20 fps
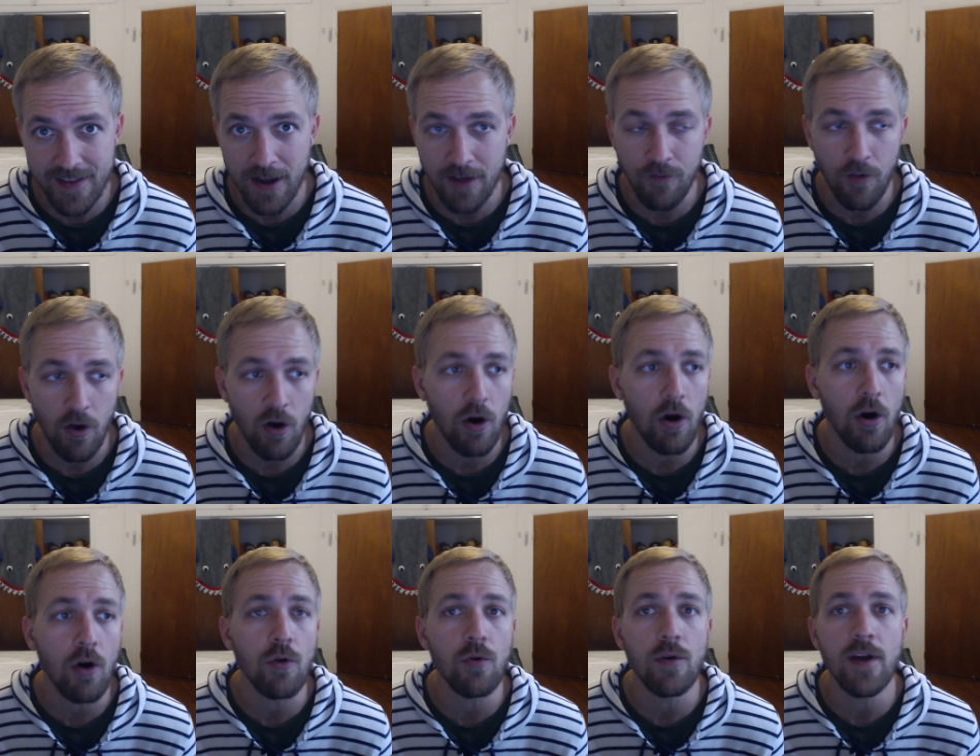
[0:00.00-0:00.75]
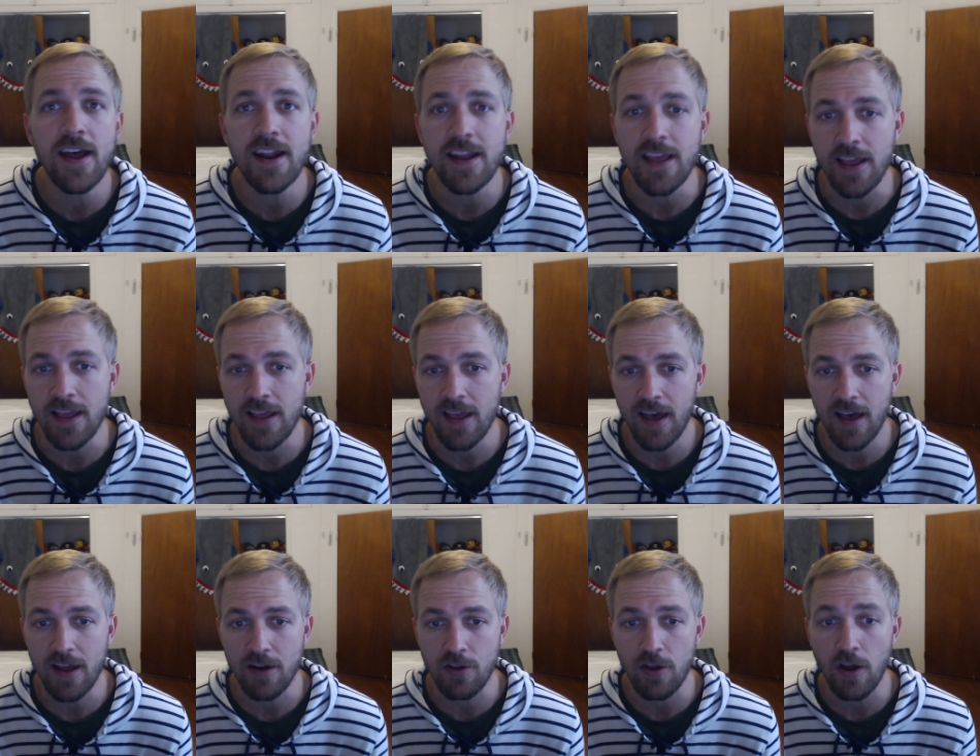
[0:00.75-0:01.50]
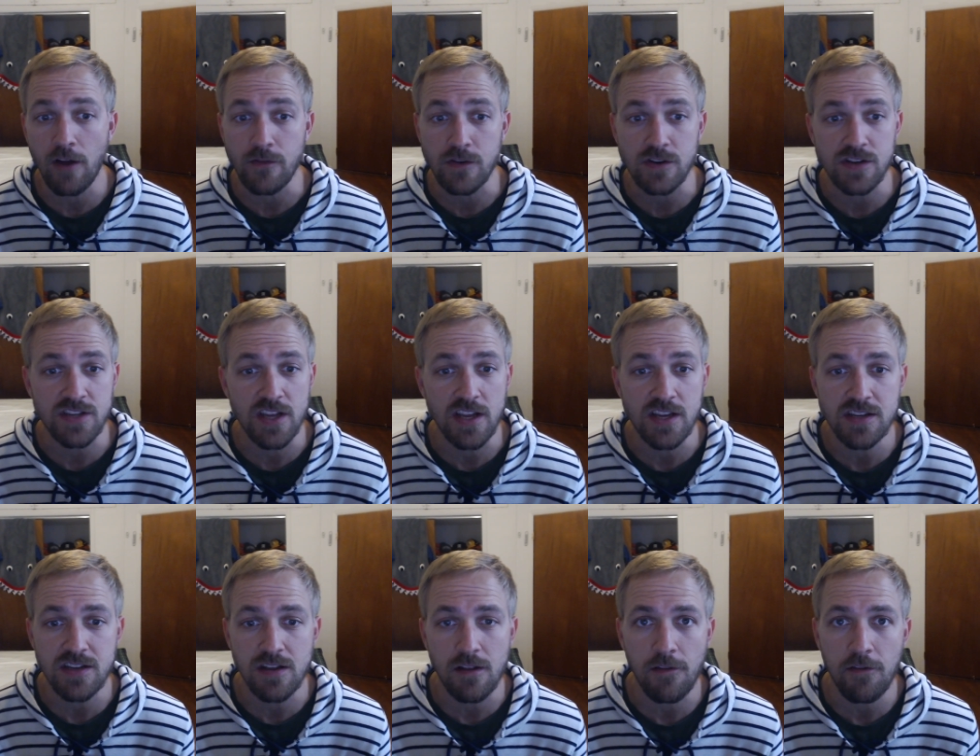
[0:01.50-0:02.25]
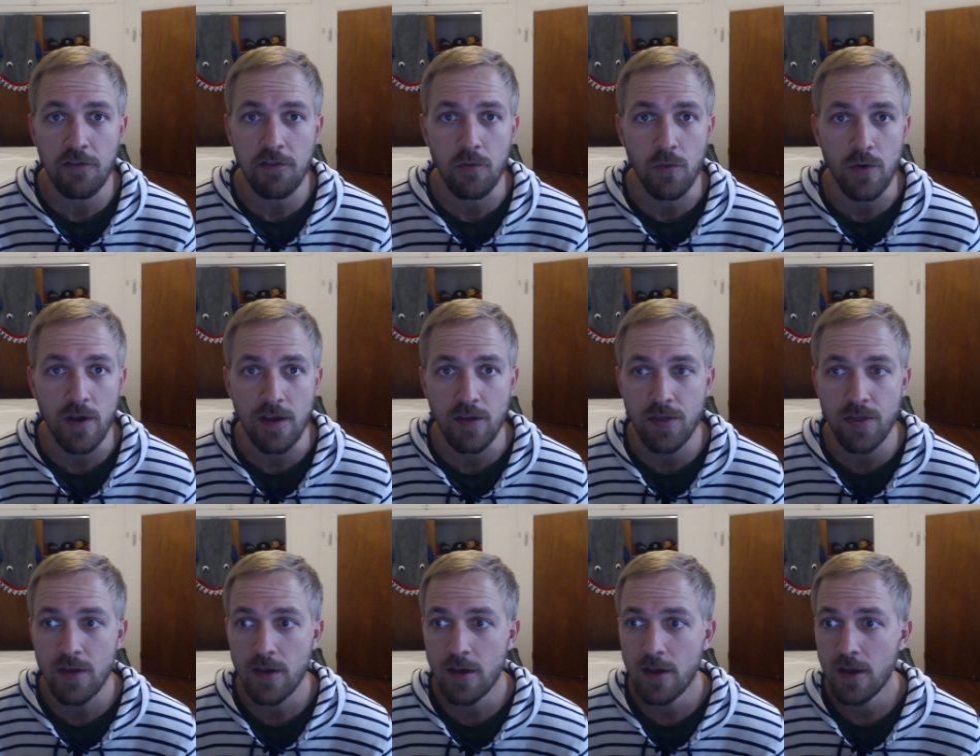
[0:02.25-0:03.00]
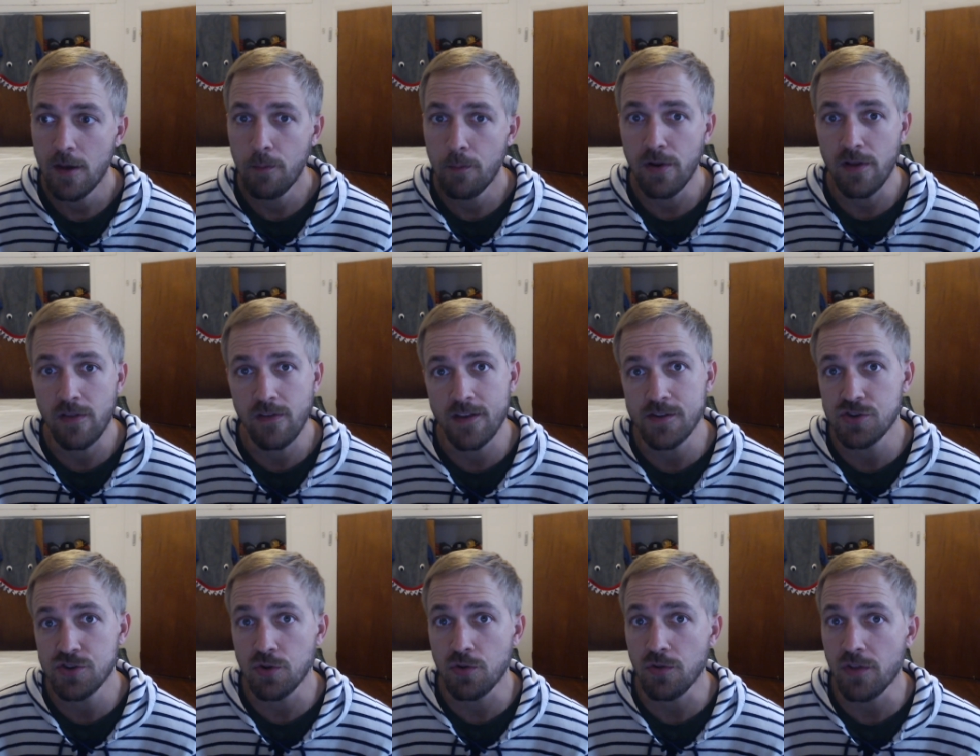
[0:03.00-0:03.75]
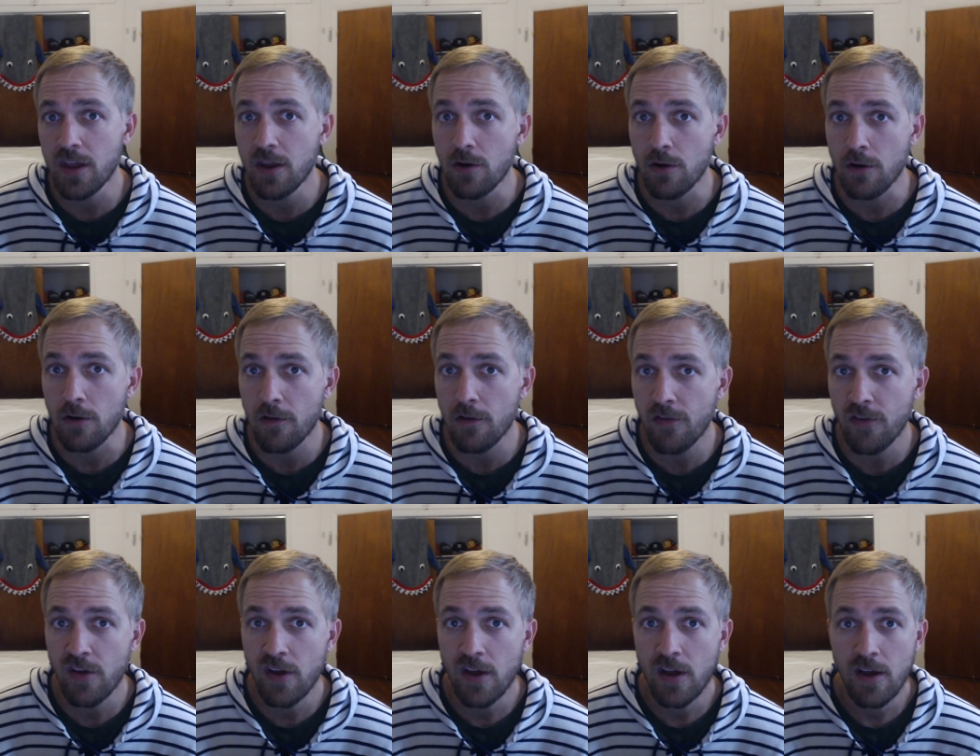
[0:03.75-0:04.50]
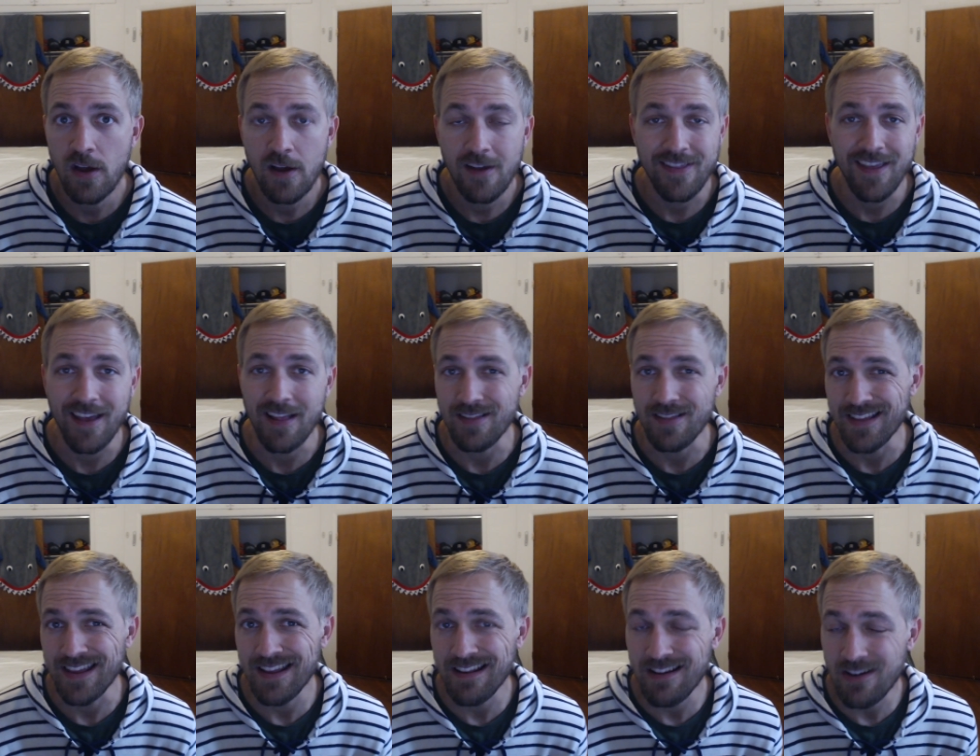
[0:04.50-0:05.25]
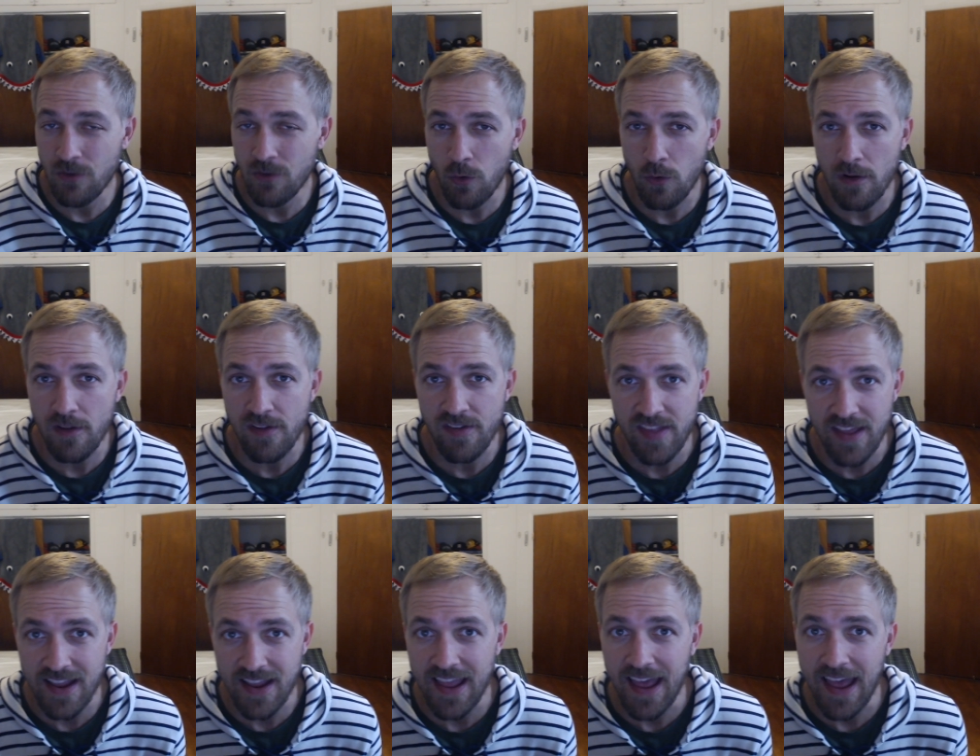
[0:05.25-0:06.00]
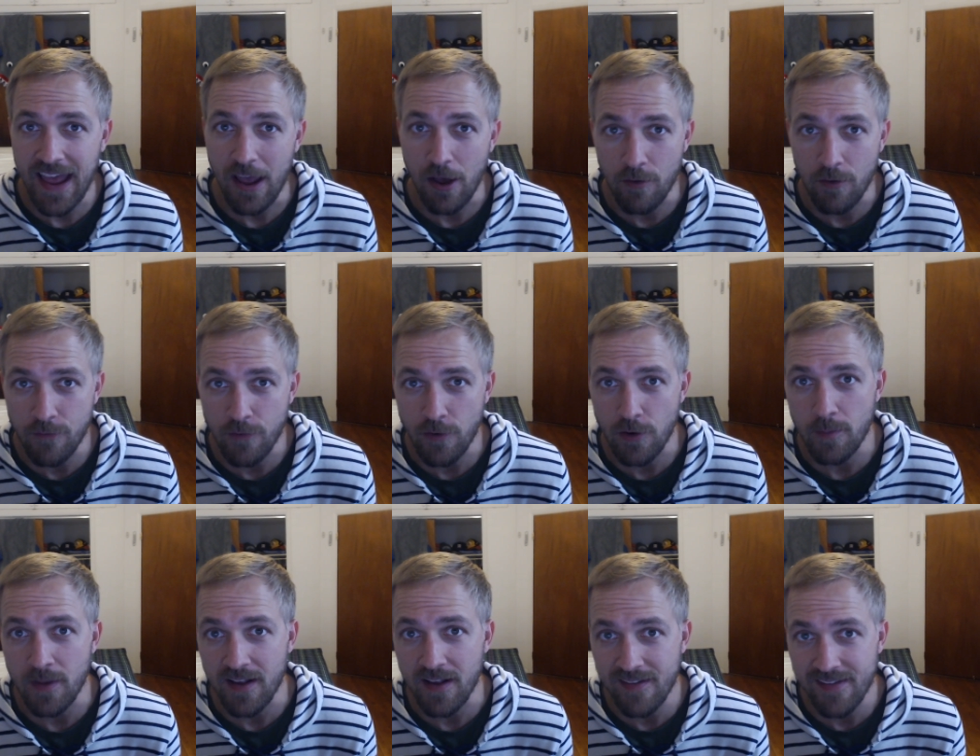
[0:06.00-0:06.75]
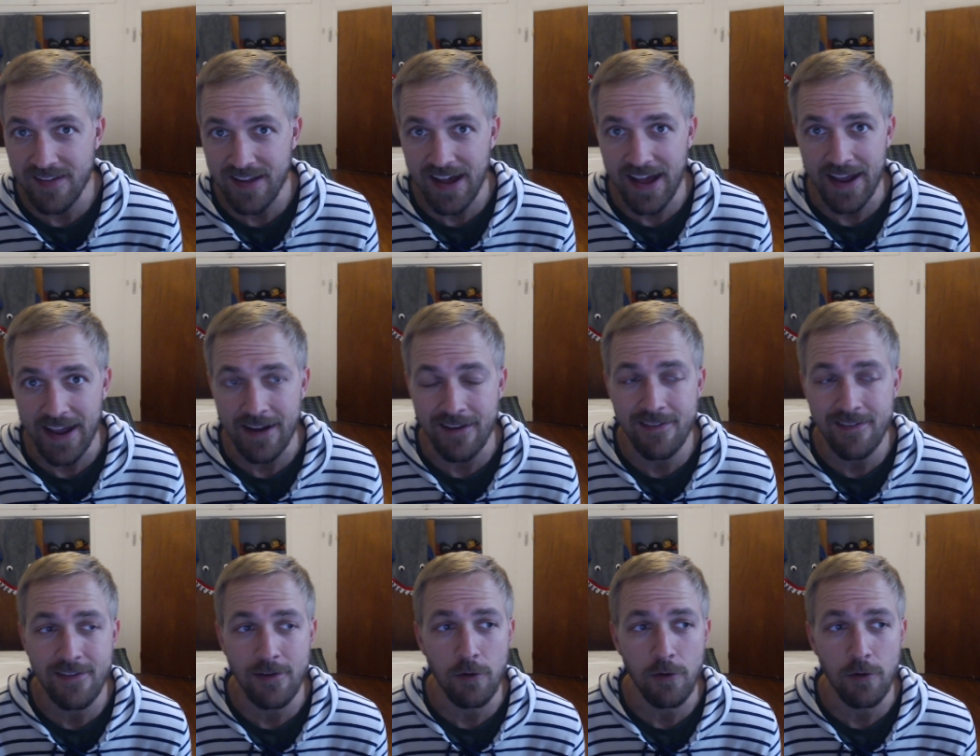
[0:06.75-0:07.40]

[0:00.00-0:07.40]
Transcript: And I've already had conversations with potential leaders that lean towards the gay affirming side.